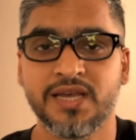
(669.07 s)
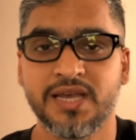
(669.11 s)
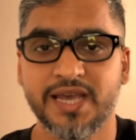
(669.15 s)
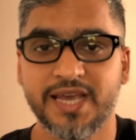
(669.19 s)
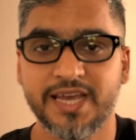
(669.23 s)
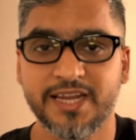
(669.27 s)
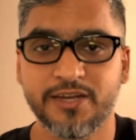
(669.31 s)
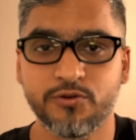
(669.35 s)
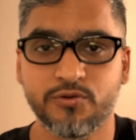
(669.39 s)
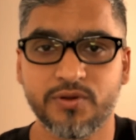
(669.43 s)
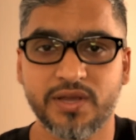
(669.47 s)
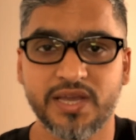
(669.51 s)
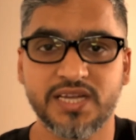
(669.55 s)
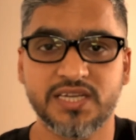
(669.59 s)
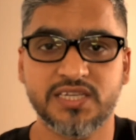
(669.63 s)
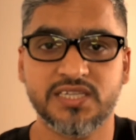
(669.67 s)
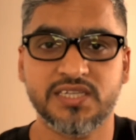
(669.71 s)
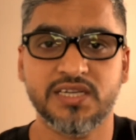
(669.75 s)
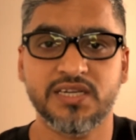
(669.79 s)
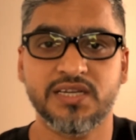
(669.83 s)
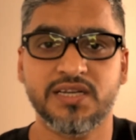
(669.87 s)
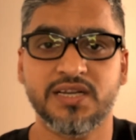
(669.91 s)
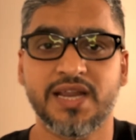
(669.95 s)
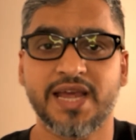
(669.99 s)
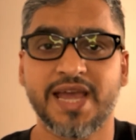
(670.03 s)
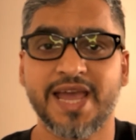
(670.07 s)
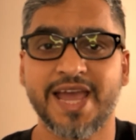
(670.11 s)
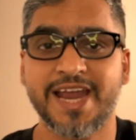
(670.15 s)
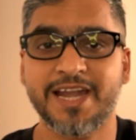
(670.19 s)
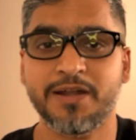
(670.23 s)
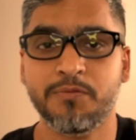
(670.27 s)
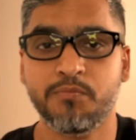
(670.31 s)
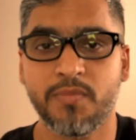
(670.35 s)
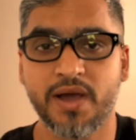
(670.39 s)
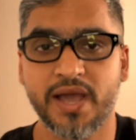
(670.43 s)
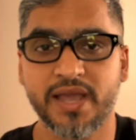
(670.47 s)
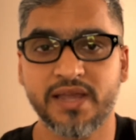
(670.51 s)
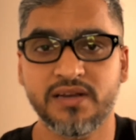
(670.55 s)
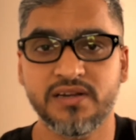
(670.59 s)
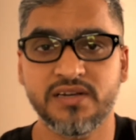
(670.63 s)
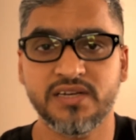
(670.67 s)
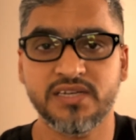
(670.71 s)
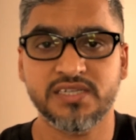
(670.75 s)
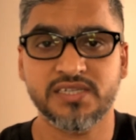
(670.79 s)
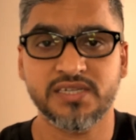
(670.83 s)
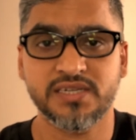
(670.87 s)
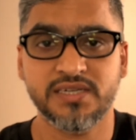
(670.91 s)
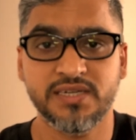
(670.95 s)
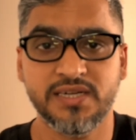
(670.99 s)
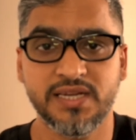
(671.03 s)
education, and
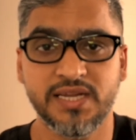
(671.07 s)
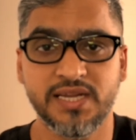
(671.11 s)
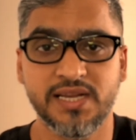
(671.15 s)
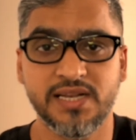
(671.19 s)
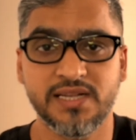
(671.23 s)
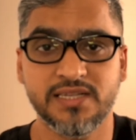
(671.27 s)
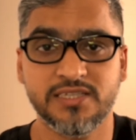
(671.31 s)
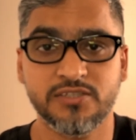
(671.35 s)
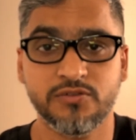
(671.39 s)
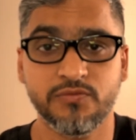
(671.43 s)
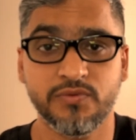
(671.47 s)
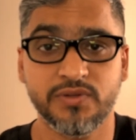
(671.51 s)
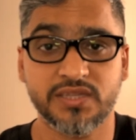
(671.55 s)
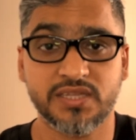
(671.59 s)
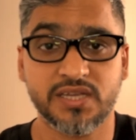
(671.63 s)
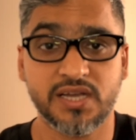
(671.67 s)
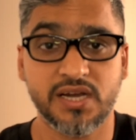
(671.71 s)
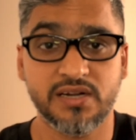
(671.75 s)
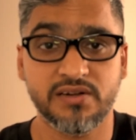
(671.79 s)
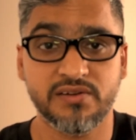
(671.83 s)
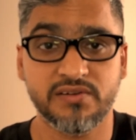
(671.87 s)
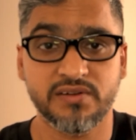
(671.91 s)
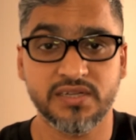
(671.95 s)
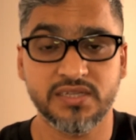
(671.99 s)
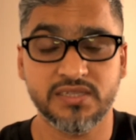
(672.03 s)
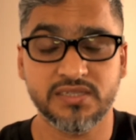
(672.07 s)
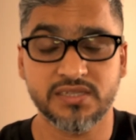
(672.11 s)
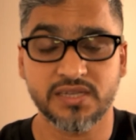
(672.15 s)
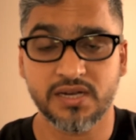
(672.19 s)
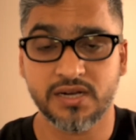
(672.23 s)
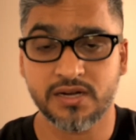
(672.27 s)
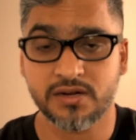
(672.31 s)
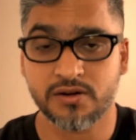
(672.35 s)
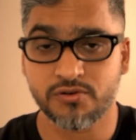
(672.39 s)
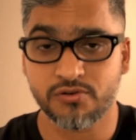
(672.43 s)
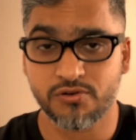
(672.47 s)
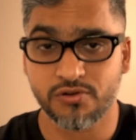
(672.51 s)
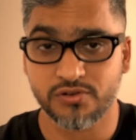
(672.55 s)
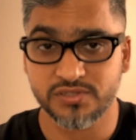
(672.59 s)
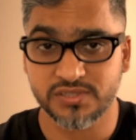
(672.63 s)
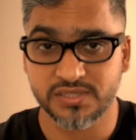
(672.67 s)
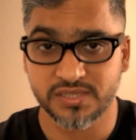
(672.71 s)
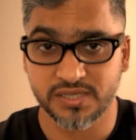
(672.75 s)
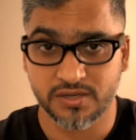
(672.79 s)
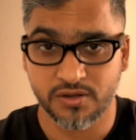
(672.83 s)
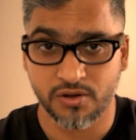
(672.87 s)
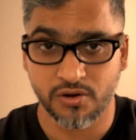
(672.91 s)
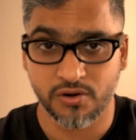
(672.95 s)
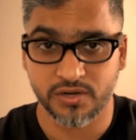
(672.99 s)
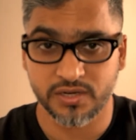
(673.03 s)
migration deals with countries across the
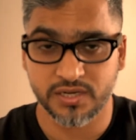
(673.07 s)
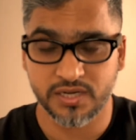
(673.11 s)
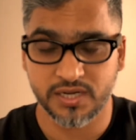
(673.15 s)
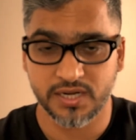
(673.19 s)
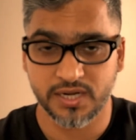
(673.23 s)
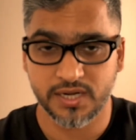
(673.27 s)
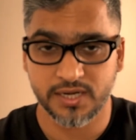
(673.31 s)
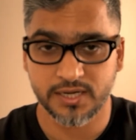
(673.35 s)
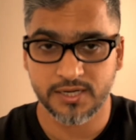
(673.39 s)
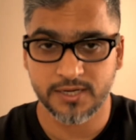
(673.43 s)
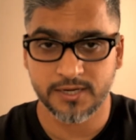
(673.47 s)
continent.